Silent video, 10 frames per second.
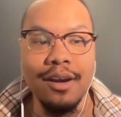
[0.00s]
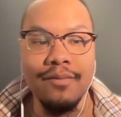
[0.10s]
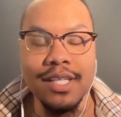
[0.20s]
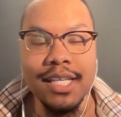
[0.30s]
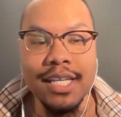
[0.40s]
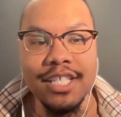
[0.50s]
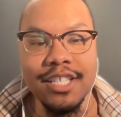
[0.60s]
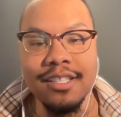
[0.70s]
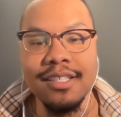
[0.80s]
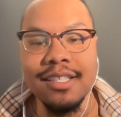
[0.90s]

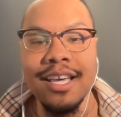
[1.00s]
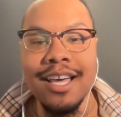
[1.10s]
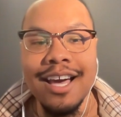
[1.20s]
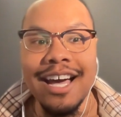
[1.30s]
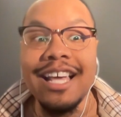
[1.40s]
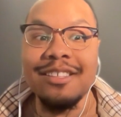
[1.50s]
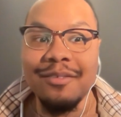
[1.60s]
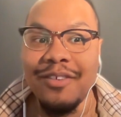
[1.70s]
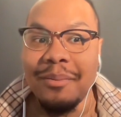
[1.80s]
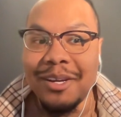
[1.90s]
conversations
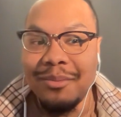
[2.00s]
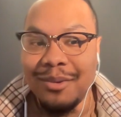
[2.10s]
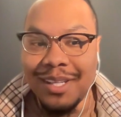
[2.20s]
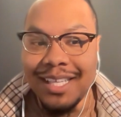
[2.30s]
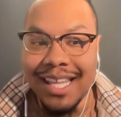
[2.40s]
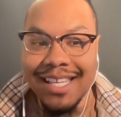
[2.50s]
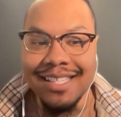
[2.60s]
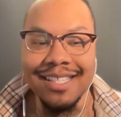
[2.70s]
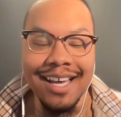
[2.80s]
from a community lens.